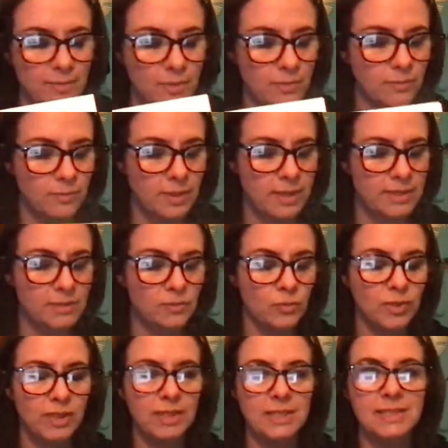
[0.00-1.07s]
but it's
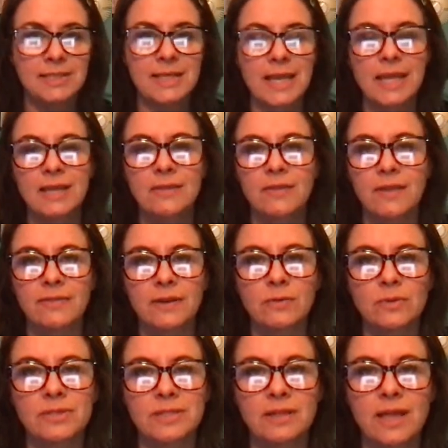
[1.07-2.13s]
really saying that there
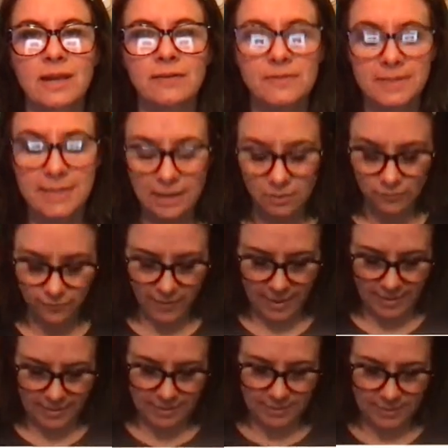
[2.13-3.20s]
was a lot of
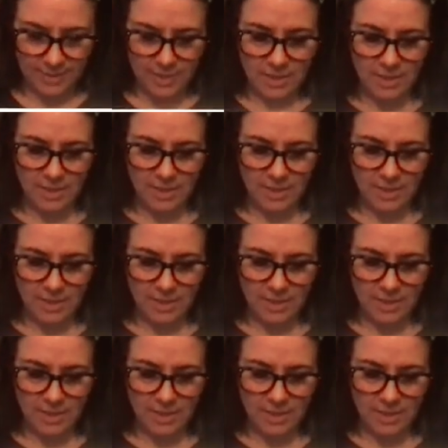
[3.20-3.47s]
sacrifice.